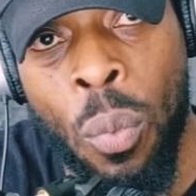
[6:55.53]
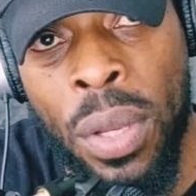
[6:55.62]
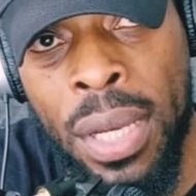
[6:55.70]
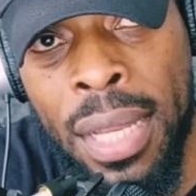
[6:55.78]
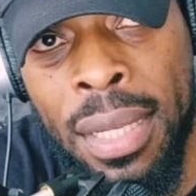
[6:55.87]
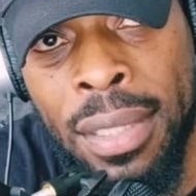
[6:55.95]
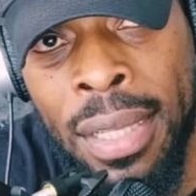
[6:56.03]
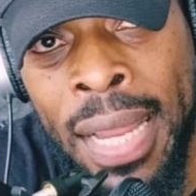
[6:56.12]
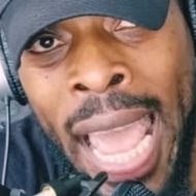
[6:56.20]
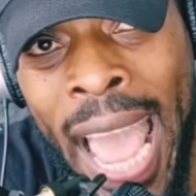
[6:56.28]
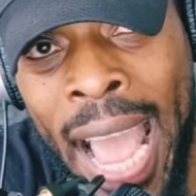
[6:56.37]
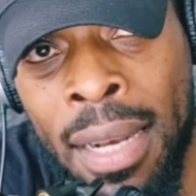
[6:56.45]
We need to
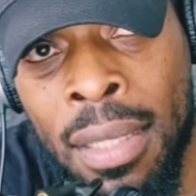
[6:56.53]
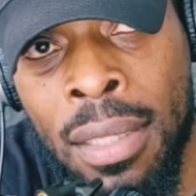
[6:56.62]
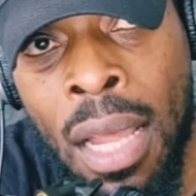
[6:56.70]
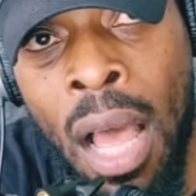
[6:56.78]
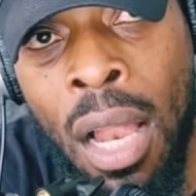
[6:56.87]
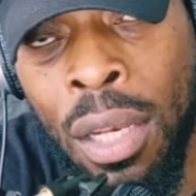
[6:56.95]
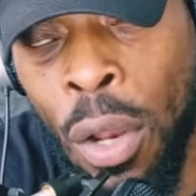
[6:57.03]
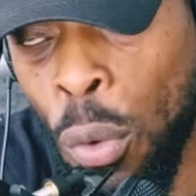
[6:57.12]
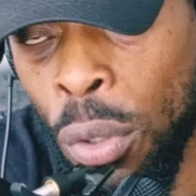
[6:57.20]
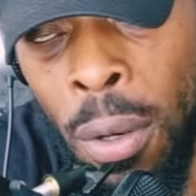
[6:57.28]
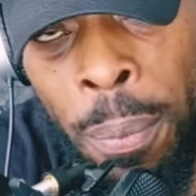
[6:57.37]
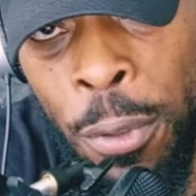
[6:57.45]
enhance
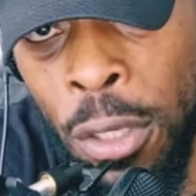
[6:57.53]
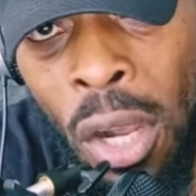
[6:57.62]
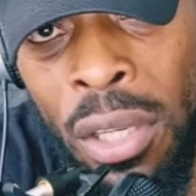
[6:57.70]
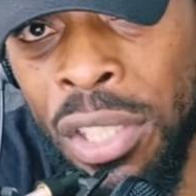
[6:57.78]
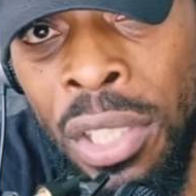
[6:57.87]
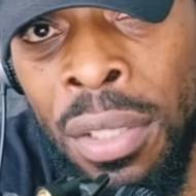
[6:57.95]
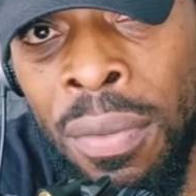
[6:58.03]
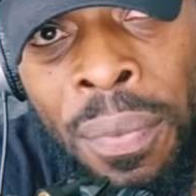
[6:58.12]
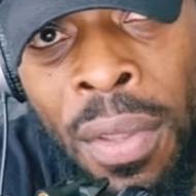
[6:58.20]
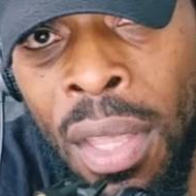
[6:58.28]
local production.